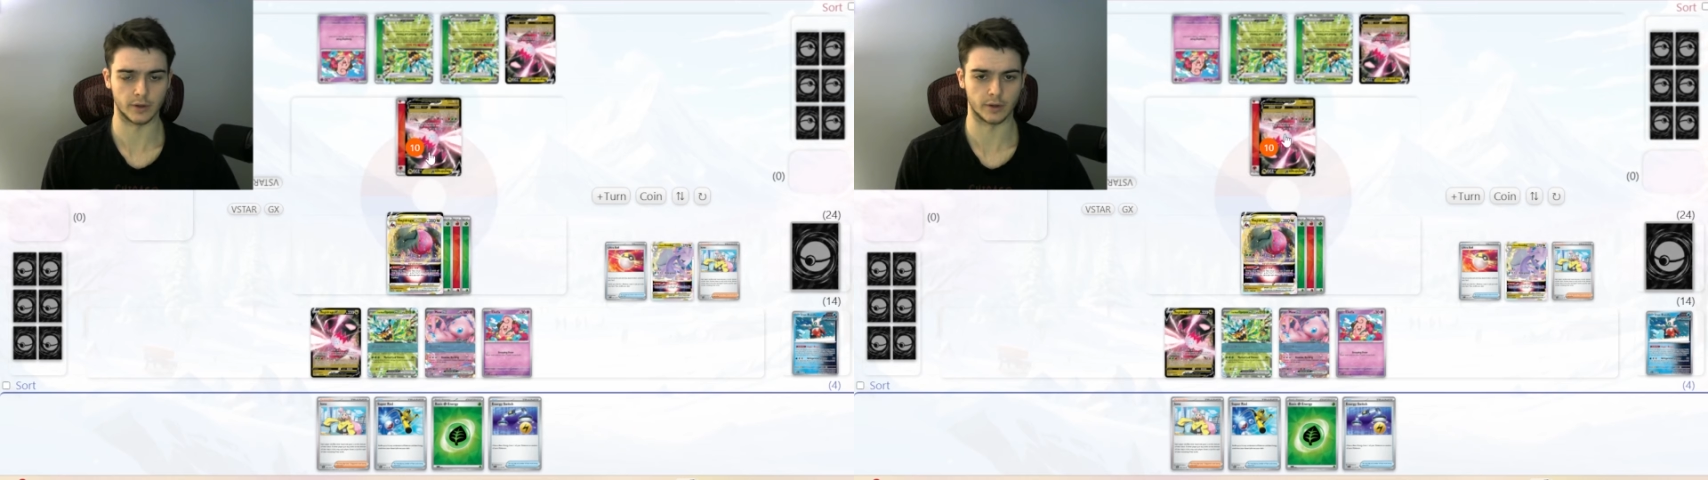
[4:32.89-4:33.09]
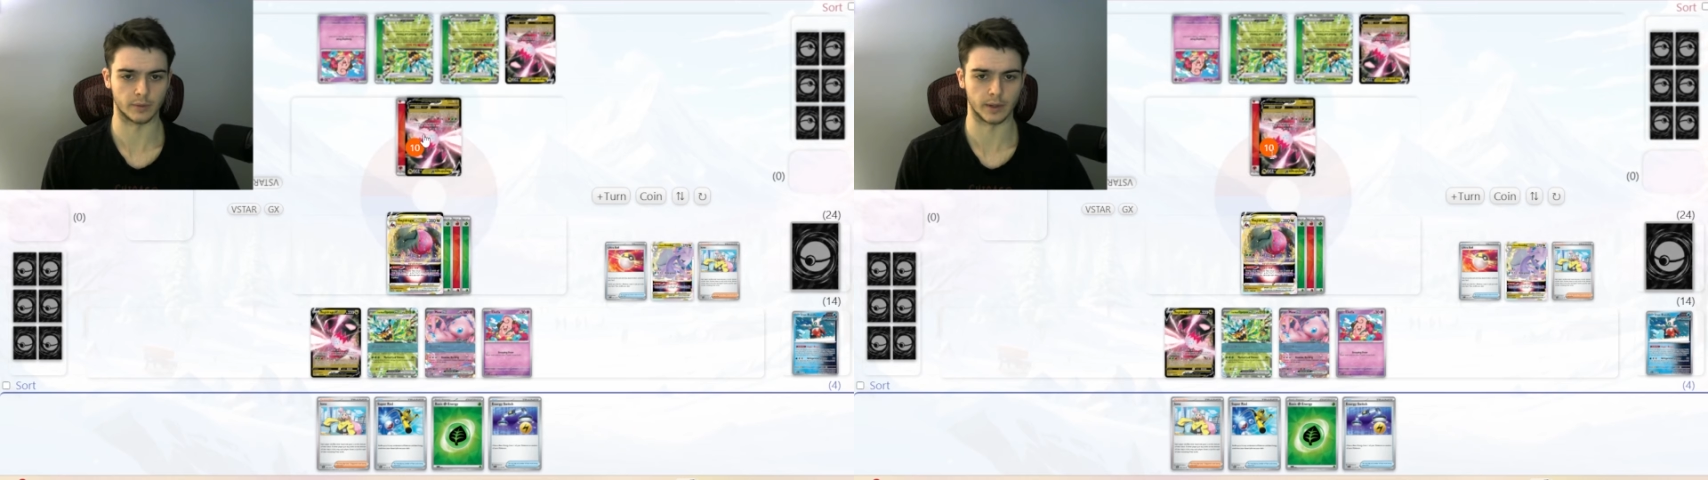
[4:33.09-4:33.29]

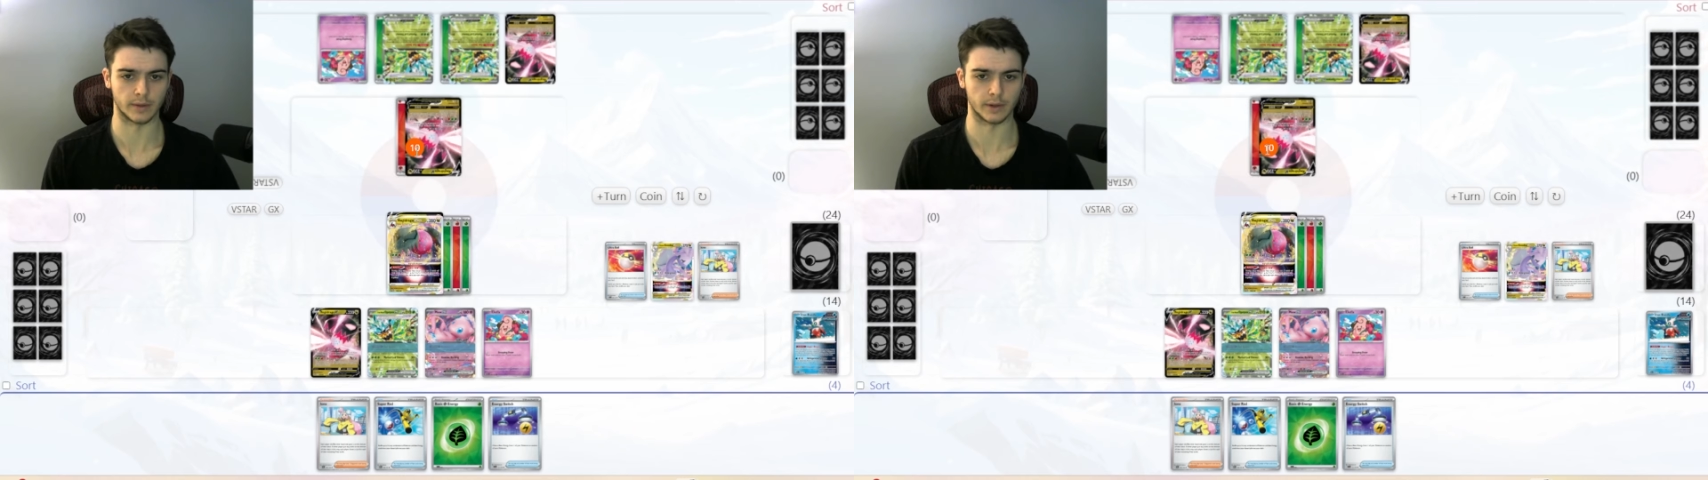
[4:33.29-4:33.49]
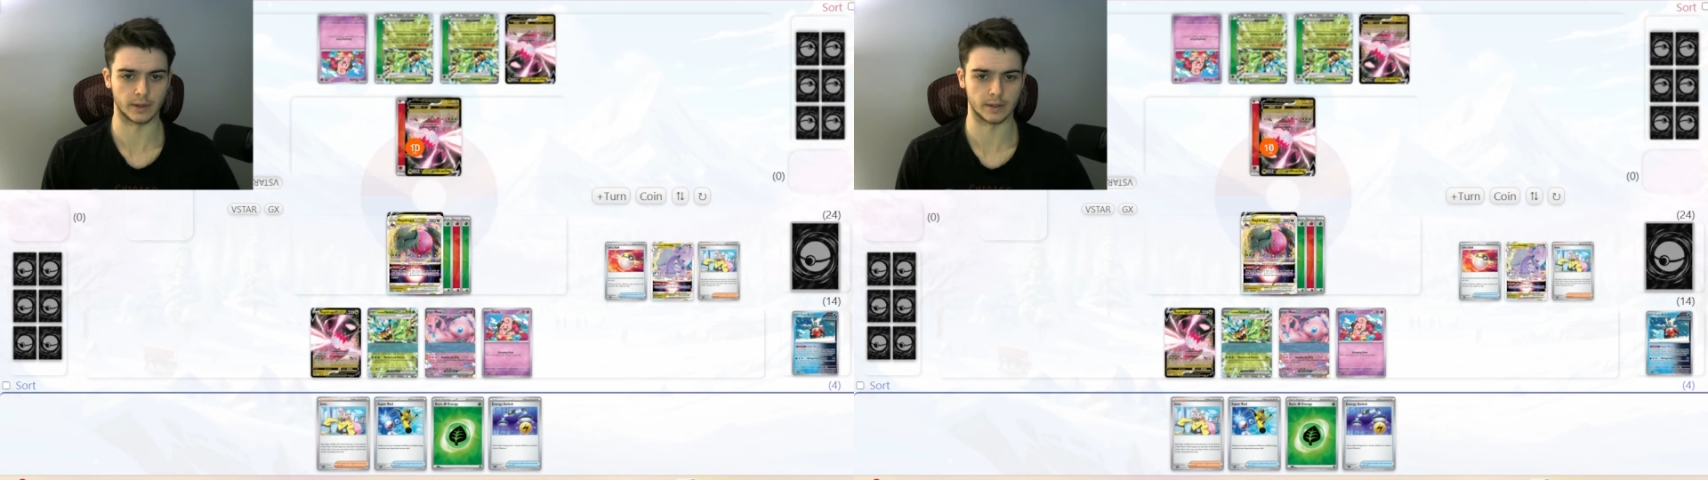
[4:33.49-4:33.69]
or whatever
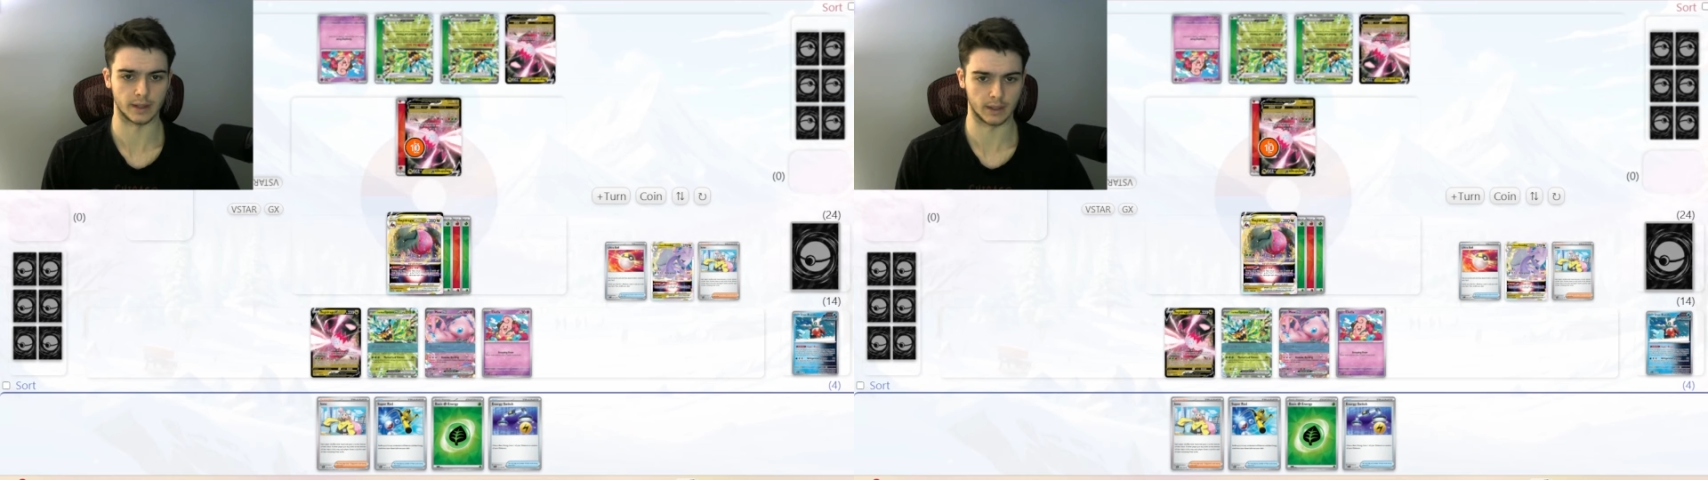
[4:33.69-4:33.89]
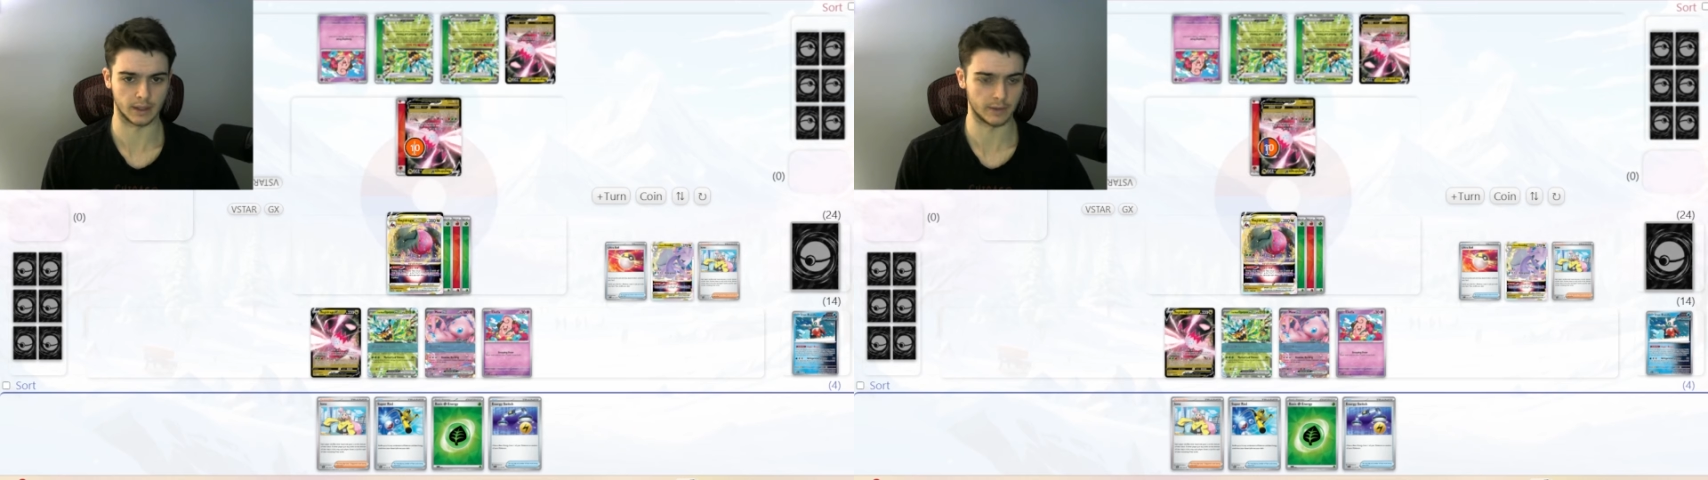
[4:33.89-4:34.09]
they decide
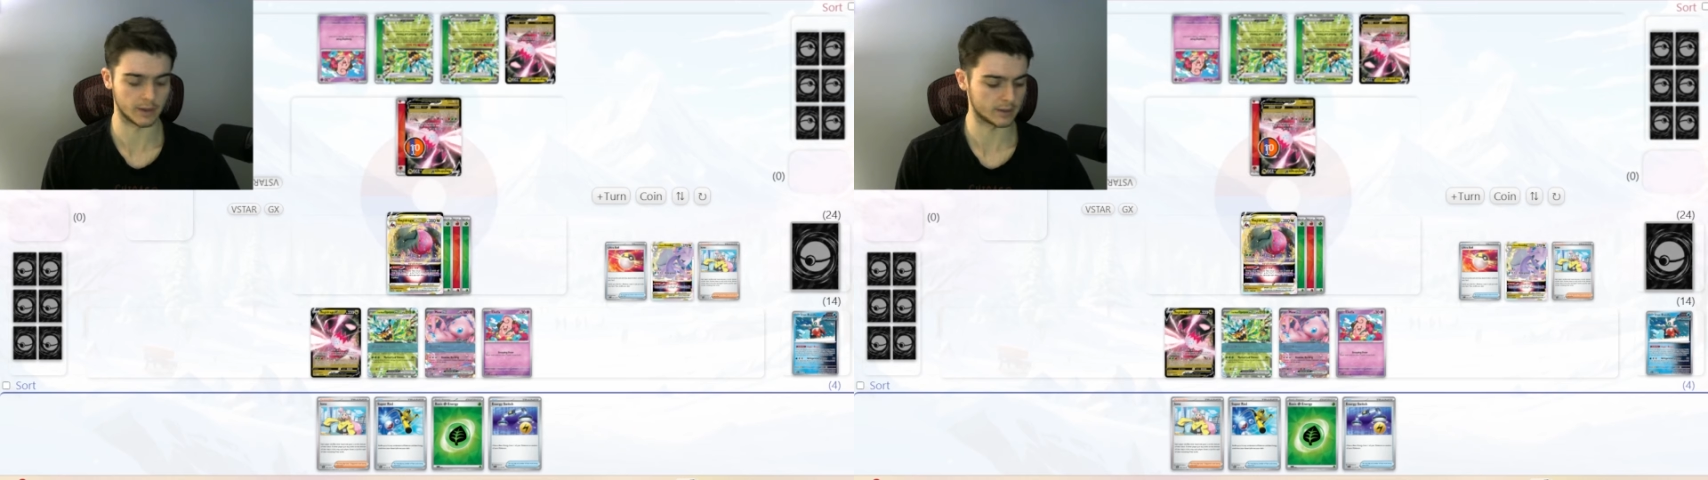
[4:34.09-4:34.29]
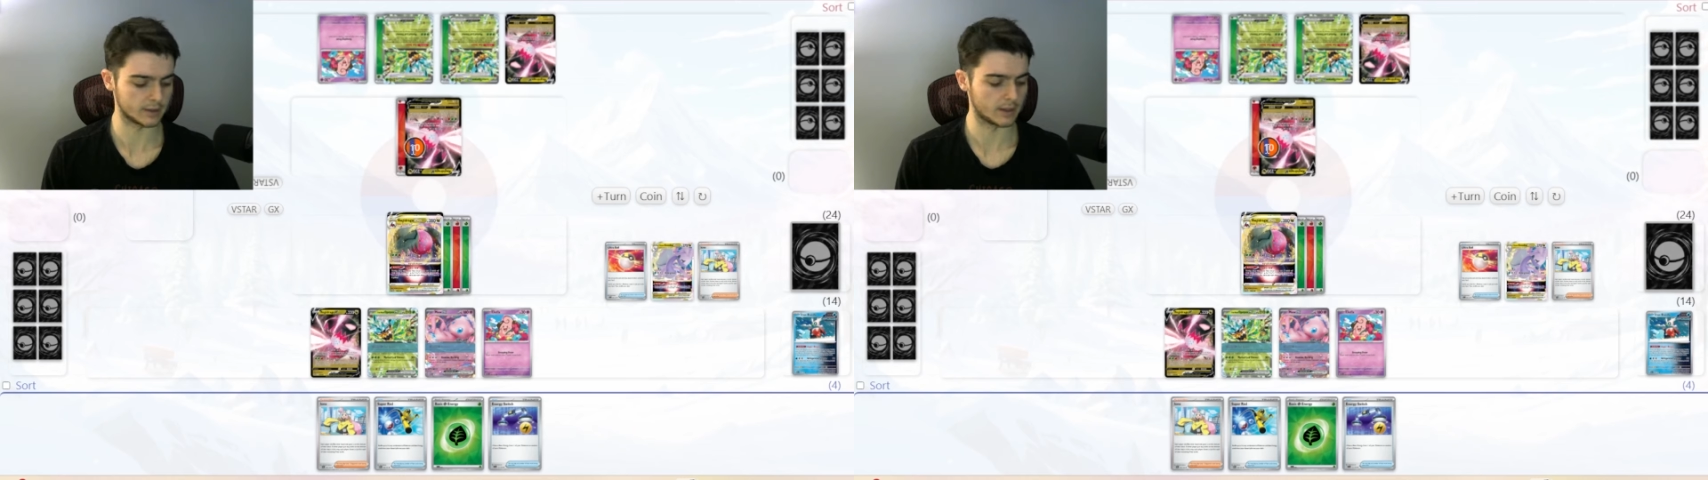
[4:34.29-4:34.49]
to give us.